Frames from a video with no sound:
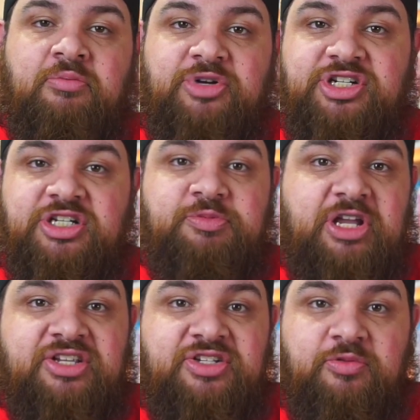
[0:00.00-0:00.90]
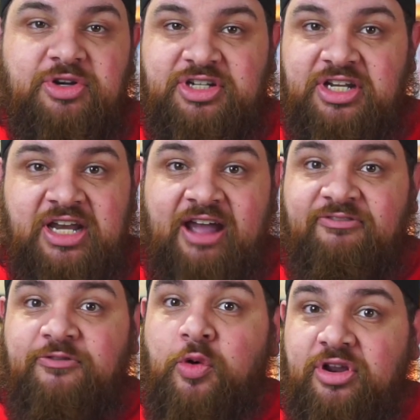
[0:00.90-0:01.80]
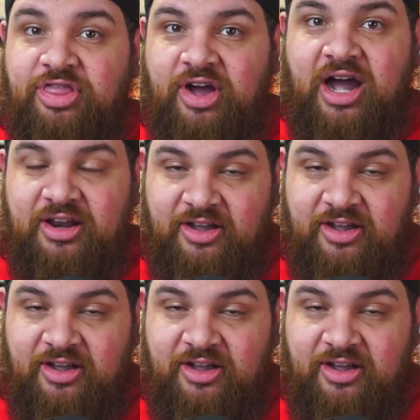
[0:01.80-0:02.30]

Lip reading: But just because it didn't have forethought